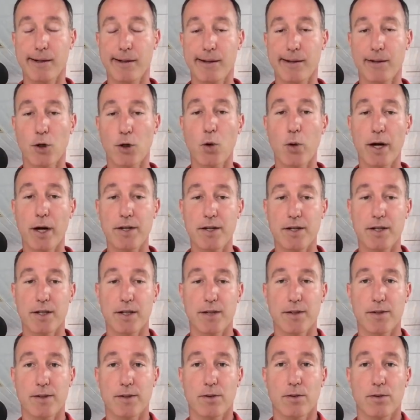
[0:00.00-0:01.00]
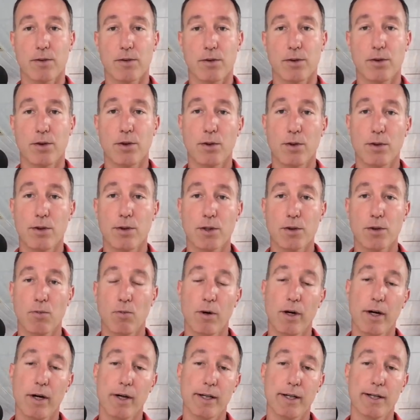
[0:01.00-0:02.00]
the question is, do you just
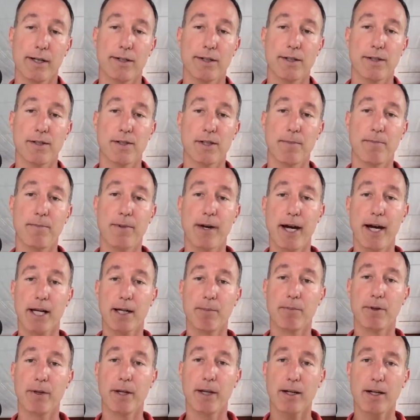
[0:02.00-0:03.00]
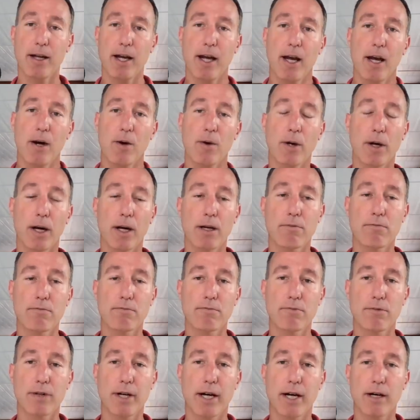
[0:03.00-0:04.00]
want to just sit back and be like, ah, okay,
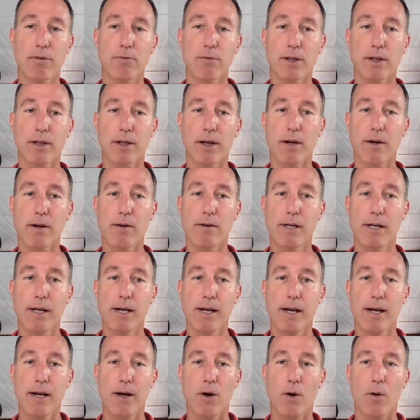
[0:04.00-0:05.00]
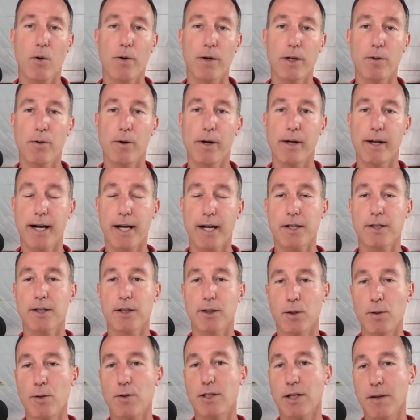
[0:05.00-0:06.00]
well, I don't really care. Or do you want to actually
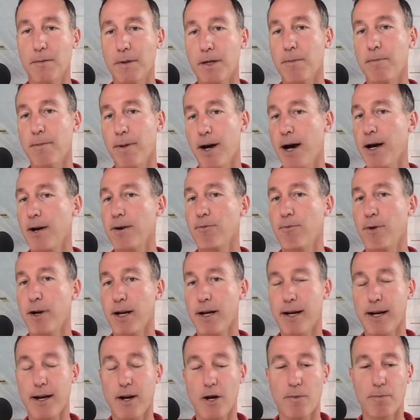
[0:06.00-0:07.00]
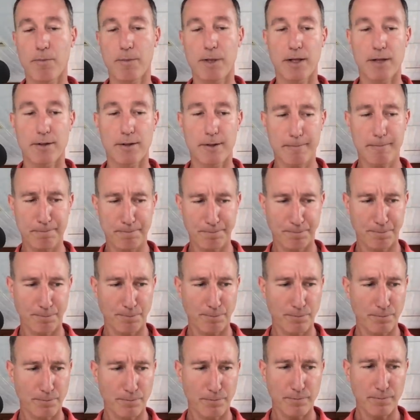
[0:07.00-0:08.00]
do something about it right now? Because
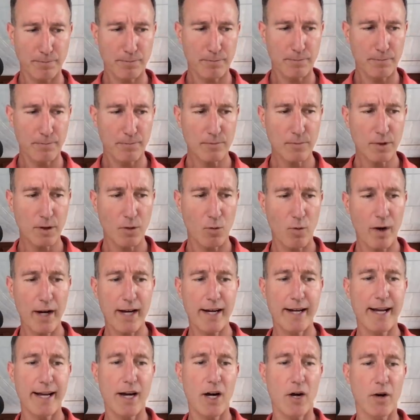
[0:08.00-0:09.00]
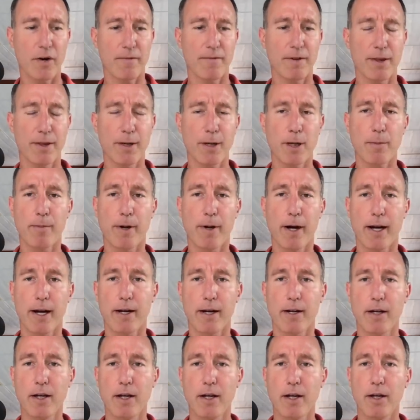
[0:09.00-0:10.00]
right now, if you think about
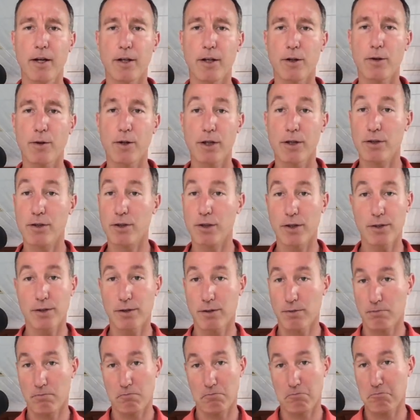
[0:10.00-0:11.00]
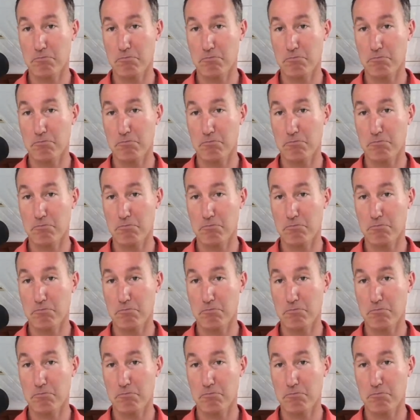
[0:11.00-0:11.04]
it, you could just